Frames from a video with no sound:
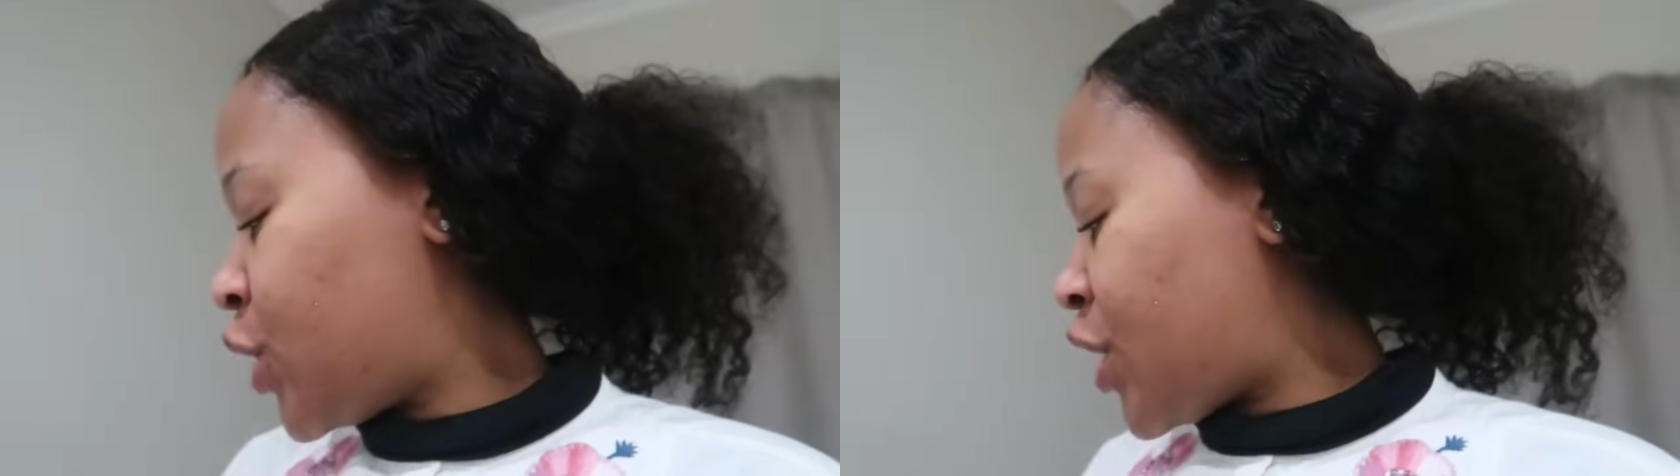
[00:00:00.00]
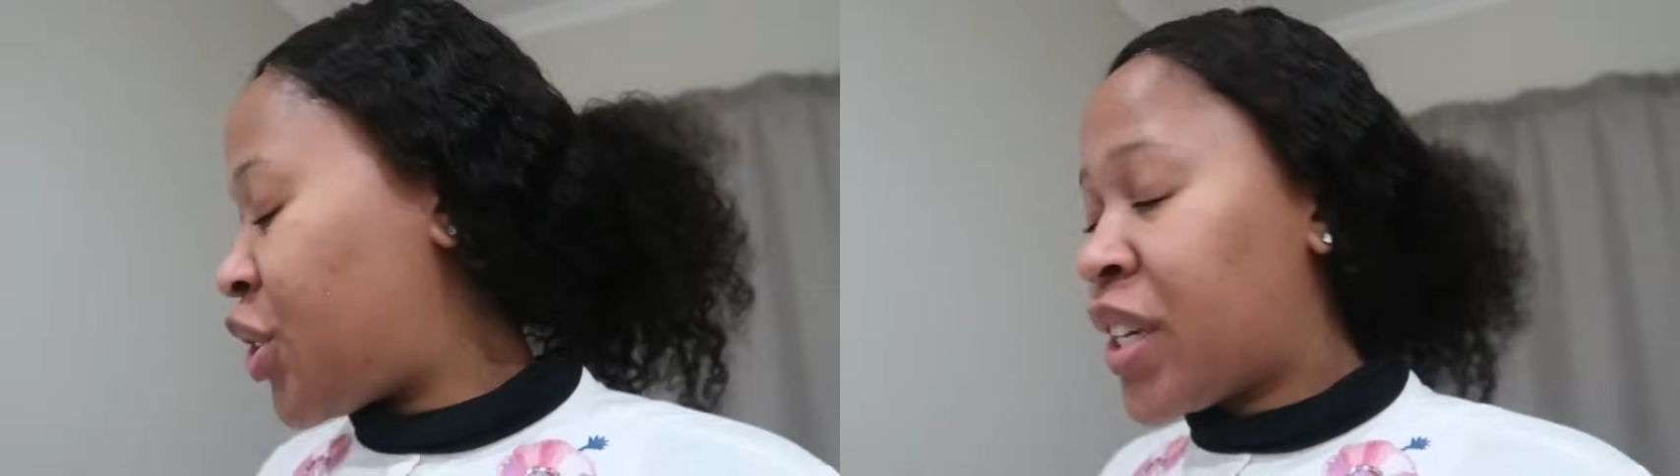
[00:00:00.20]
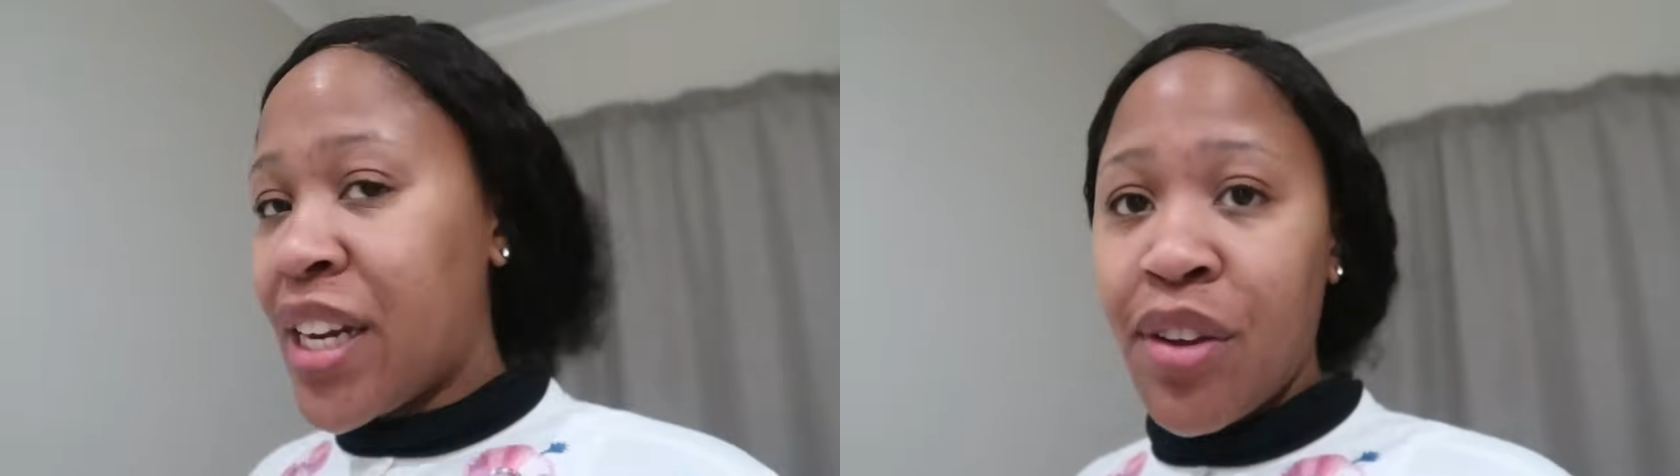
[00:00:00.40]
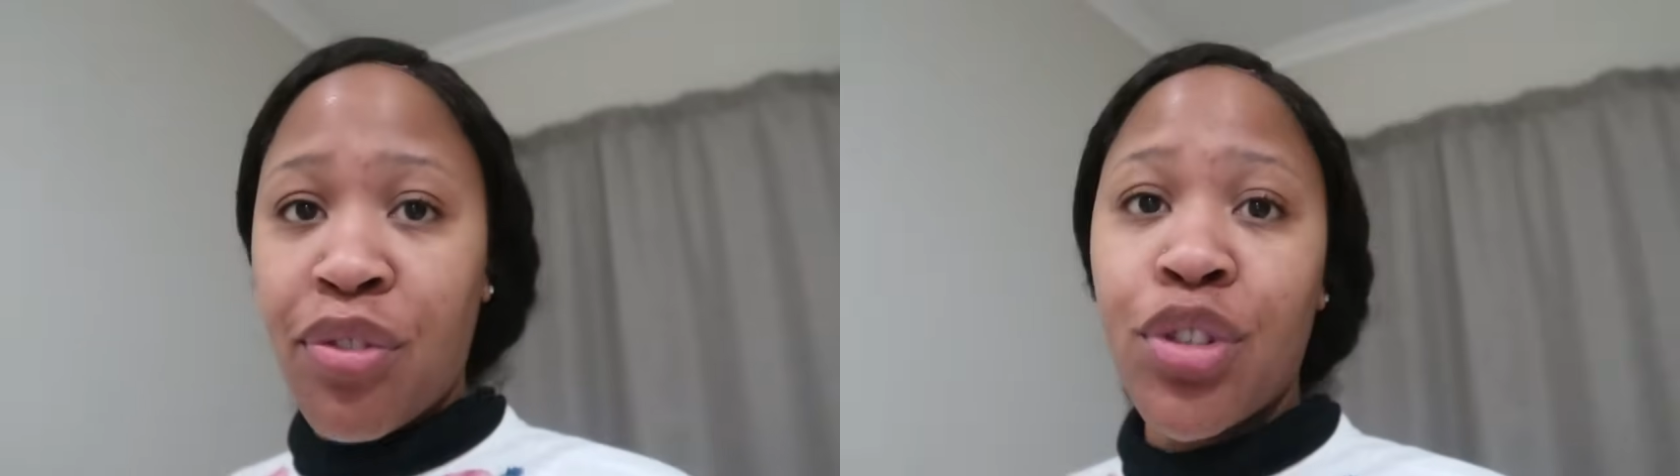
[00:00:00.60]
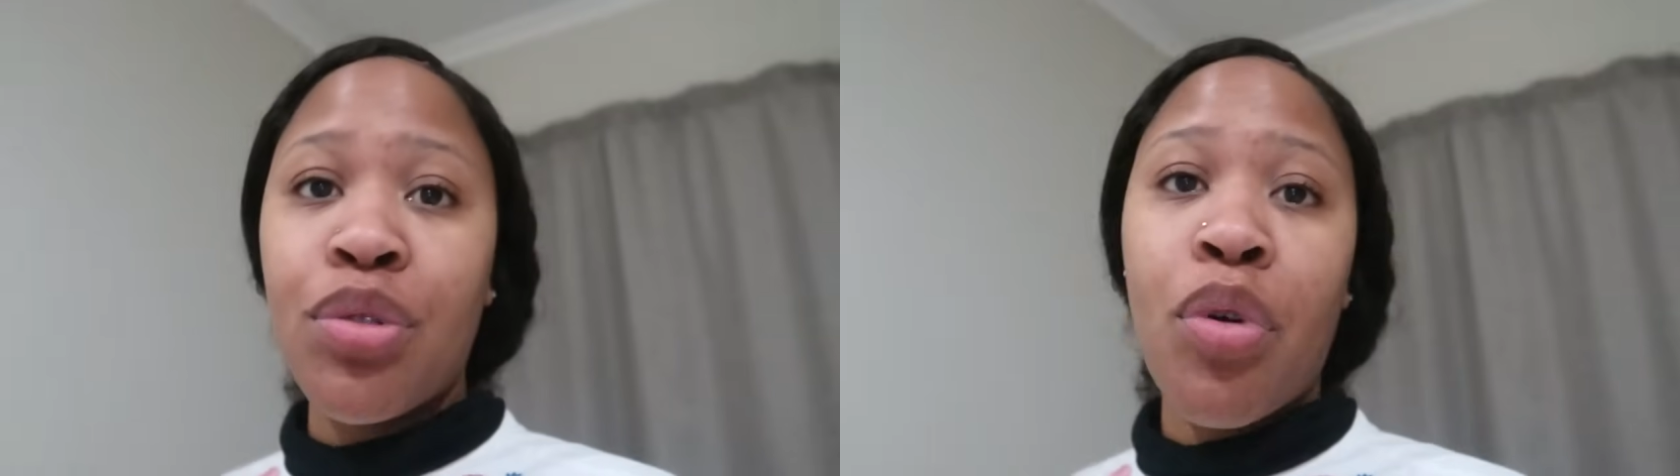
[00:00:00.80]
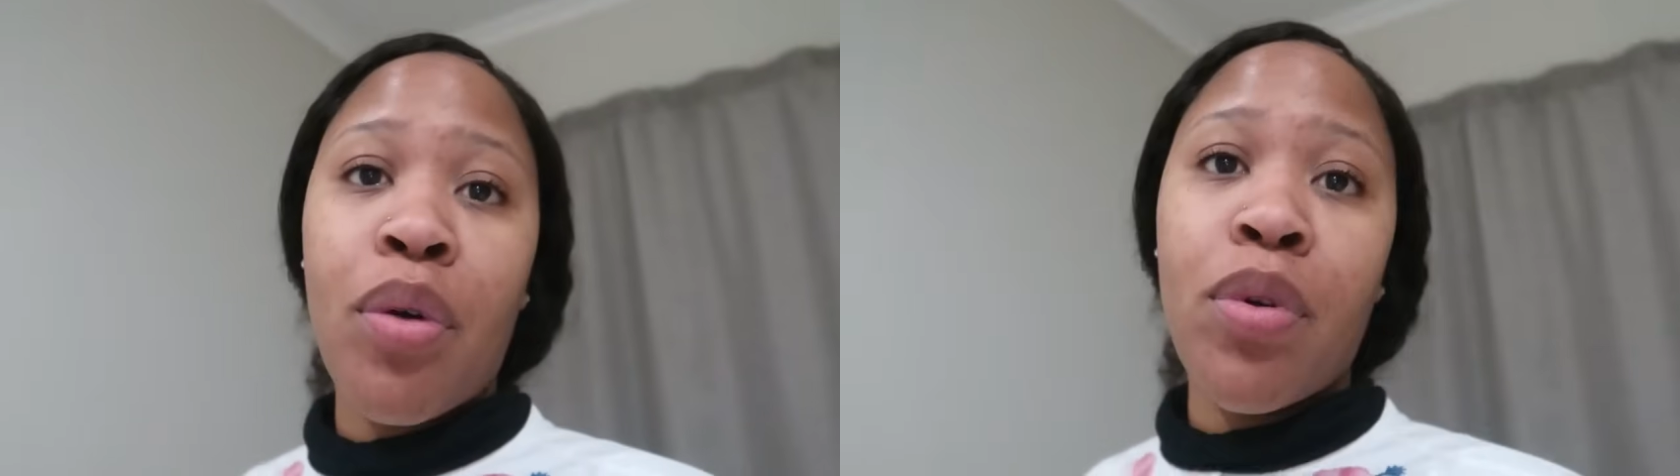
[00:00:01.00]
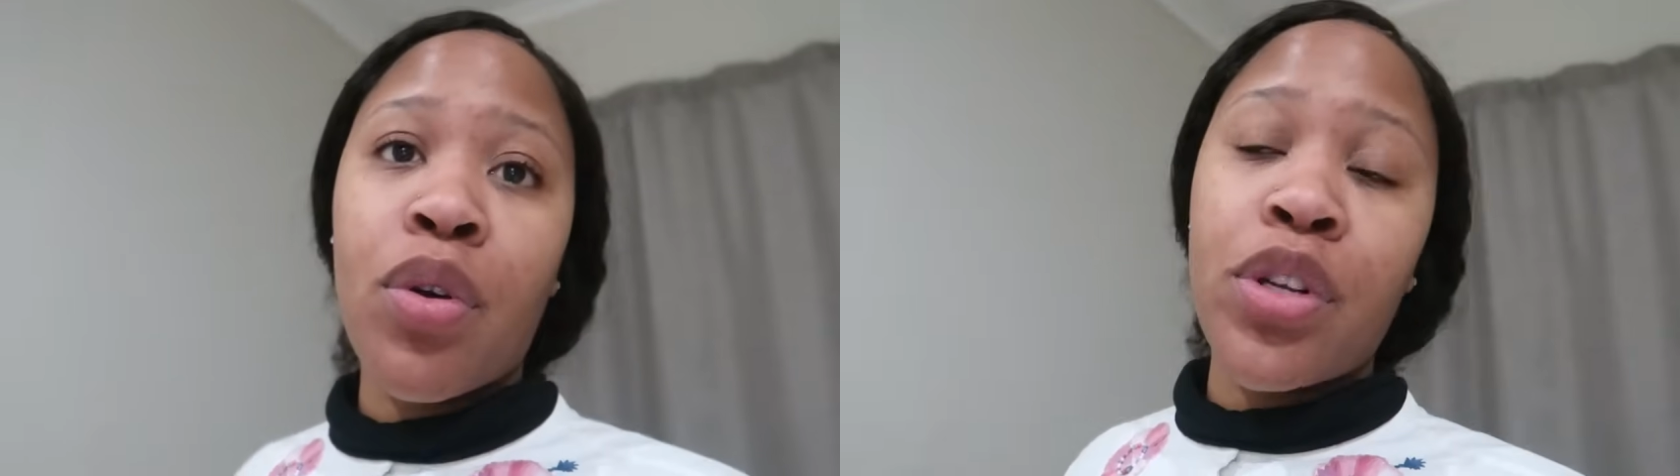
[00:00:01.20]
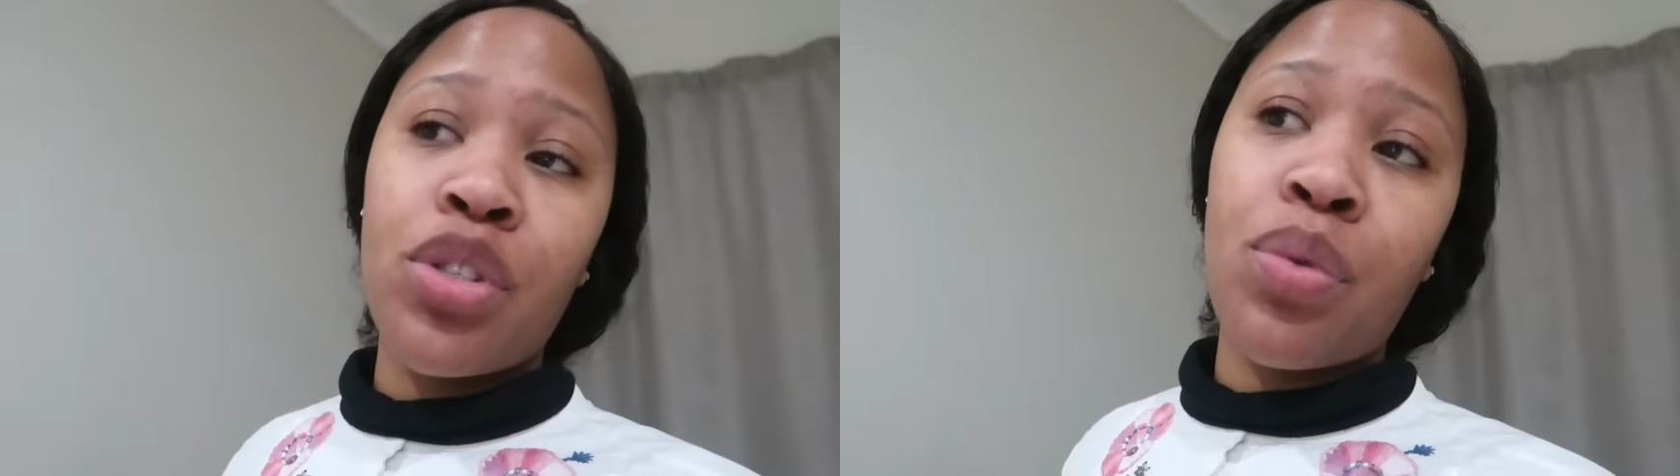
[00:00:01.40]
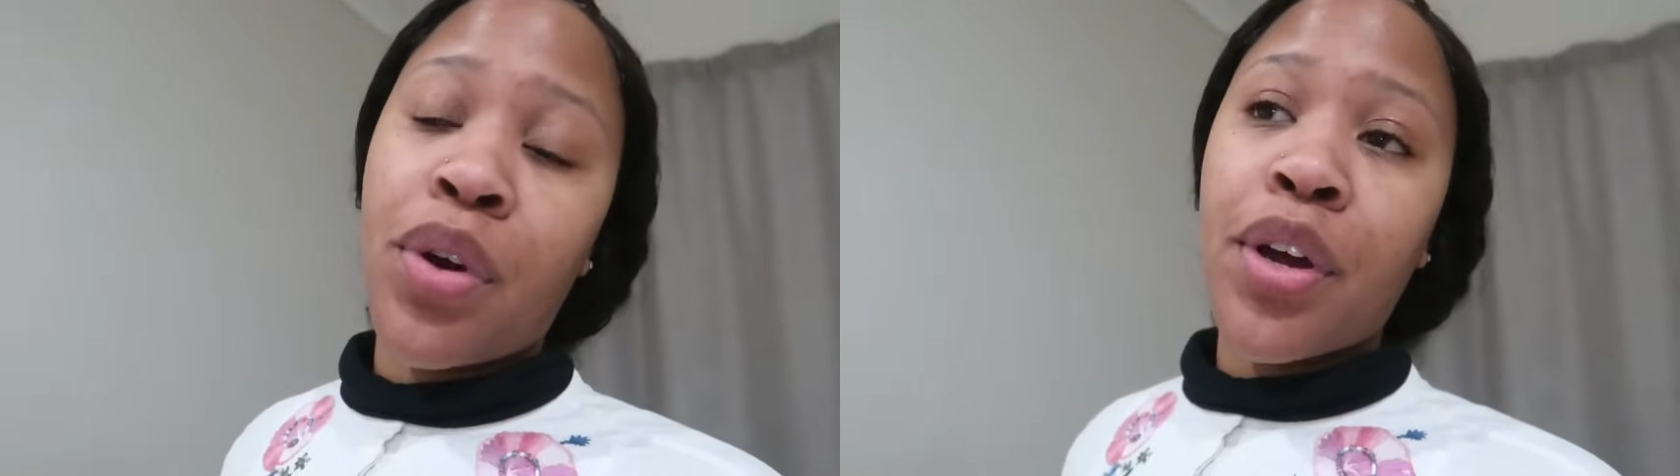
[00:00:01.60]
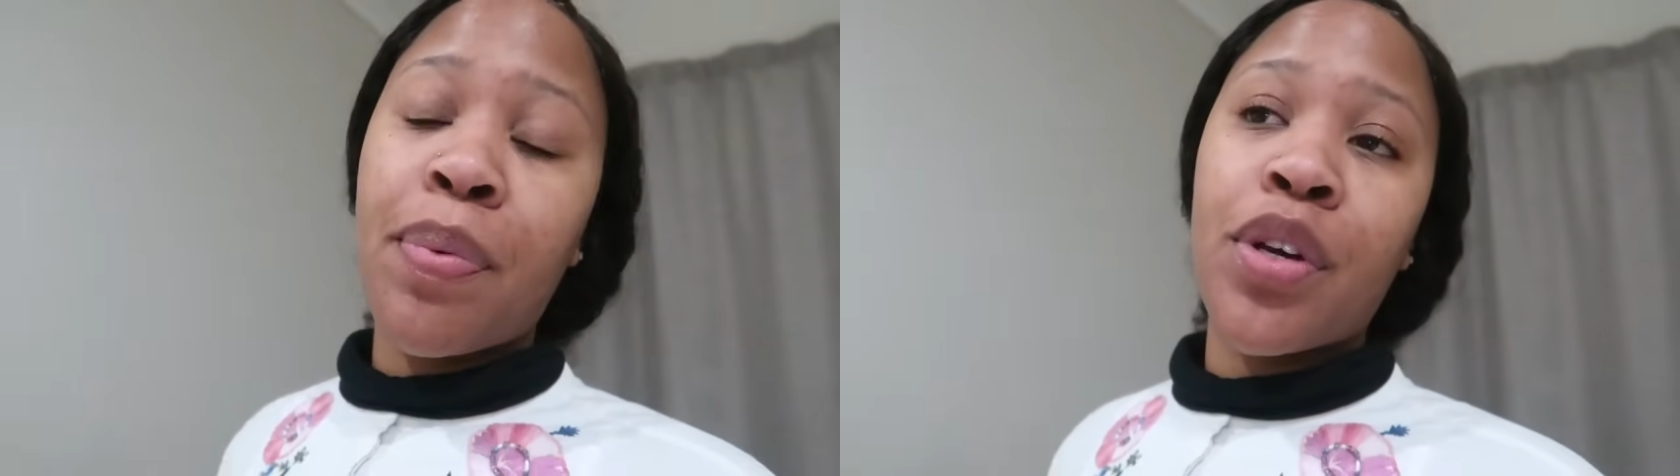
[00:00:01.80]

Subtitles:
So I took leave for tomorrow. I'm not going to work